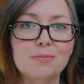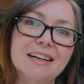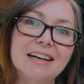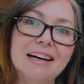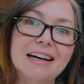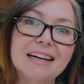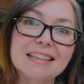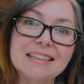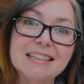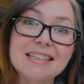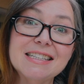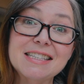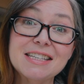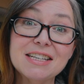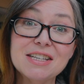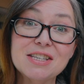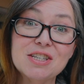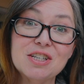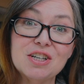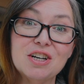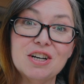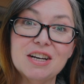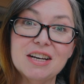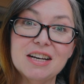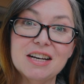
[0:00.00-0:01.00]
All right, let's get
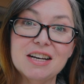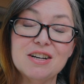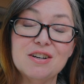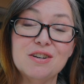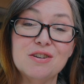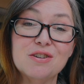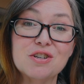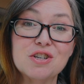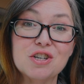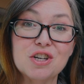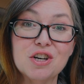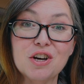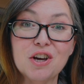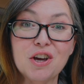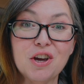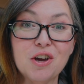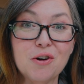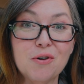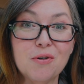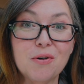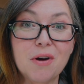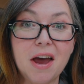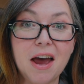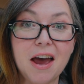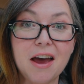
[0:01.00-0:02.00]
started, and I'll show
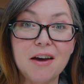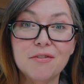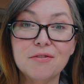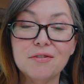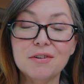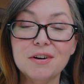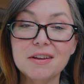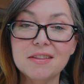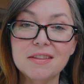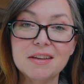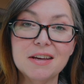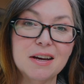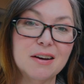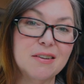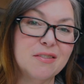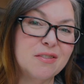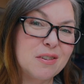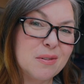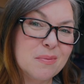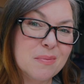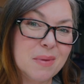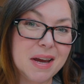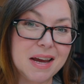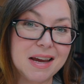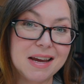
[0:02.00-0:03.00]
you everything
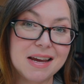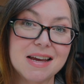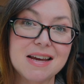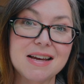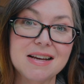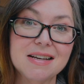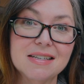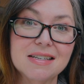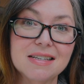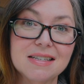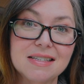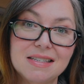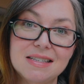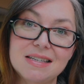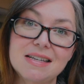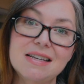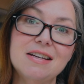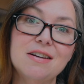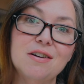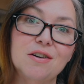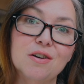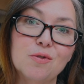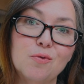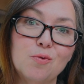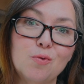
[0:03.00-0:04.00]
from A to
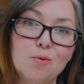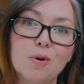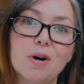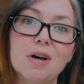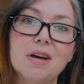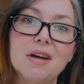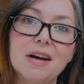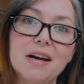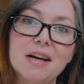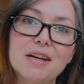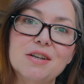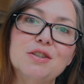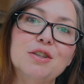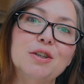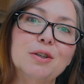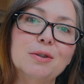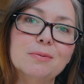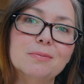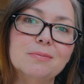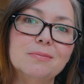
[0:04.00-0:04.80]
Z on what I do.